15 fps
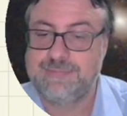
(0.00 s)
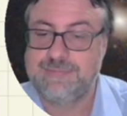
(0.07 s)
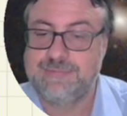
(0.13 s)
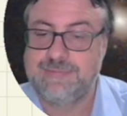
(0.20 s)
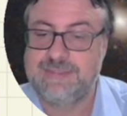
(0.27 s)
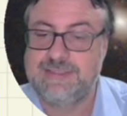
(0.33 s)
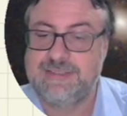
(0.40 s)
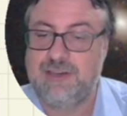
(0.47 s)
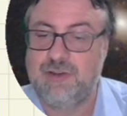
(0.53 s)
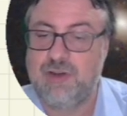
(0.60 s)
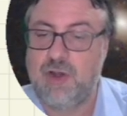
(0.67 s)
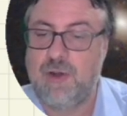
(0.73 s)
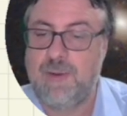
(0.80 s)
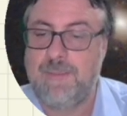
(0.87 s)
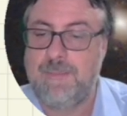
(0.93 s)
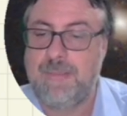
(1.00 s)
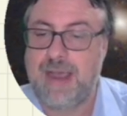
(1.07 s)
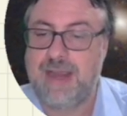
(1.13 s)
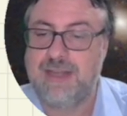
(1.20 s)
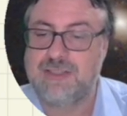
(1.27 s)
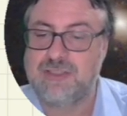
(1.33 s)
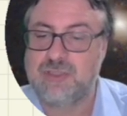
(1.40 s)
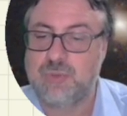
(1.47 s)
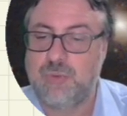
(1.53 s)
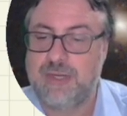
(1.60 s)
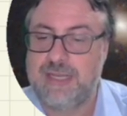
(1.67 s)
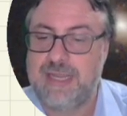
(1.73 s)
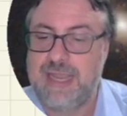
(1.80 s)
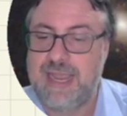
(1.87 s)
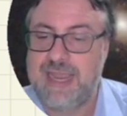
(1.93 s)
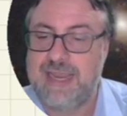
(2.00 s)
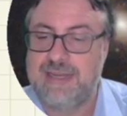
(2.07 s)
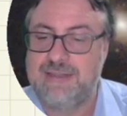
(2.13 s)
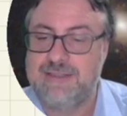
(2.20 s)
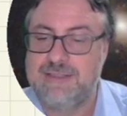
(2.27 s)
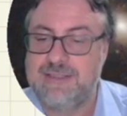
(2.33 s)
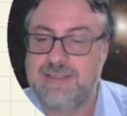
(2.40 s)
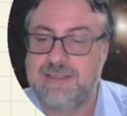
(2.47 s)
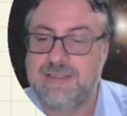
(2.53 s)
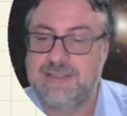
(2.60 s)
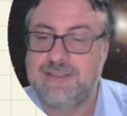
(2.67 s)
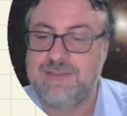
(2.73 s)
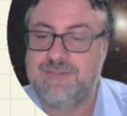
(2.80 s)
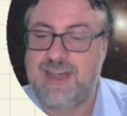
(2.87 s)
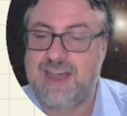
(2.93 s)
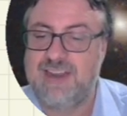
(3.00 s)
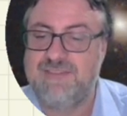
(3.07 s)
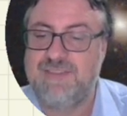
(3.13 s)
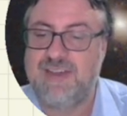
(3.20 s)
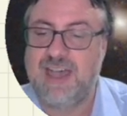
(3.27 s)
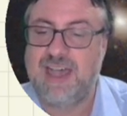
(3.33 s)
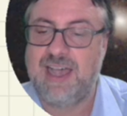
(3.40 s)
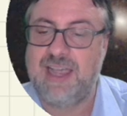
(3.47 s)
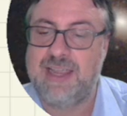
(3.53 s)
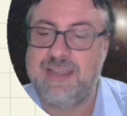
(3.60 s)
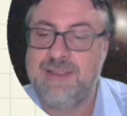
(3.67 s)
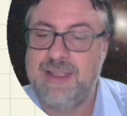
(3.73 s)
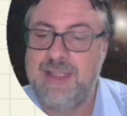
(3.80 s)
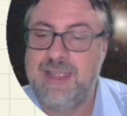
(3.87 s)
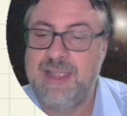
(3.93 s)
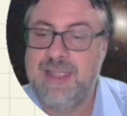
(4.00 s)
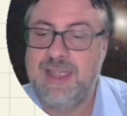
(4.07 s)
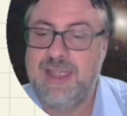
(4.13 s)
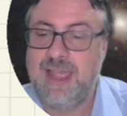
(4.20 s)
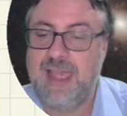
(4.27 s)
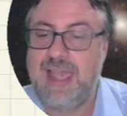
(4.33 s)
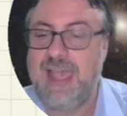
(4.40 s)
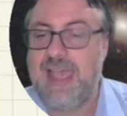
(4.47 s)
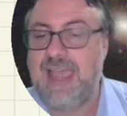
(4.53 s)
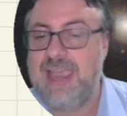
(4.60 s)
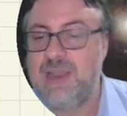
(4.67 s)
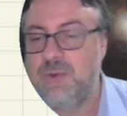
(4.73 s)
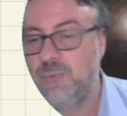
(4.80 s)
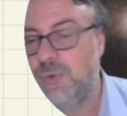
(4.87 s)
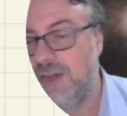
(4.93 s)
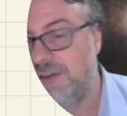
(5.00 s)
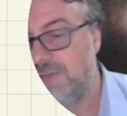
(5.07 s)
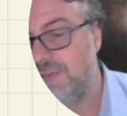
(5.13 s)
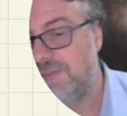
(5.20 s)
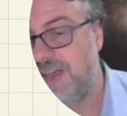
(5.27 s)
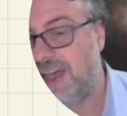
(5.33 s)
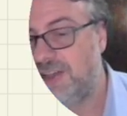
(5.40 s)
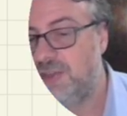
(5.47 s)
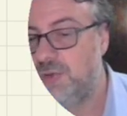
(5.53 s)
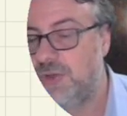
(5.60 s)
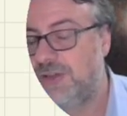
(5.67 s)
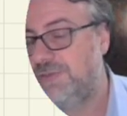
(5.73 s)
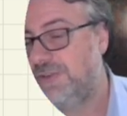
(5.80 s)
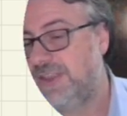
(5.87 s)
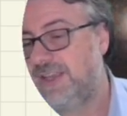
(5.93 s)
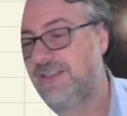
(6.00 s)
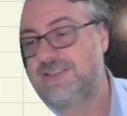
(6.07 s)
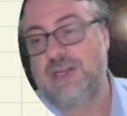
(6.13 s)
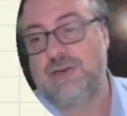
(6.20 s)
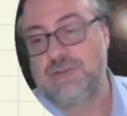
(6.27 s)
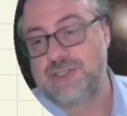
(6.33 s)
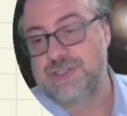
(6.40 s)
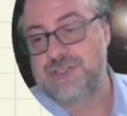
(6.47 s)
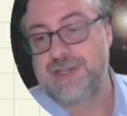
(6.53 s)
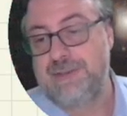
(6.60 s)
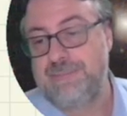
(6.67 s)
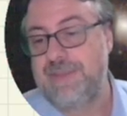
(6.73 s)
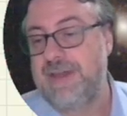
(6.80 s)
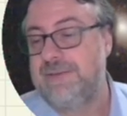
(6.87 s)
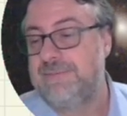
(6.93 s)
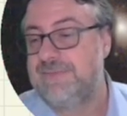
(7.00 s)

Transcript: 0 minus 28 divided by a, whatever value you got for the acceleration up there.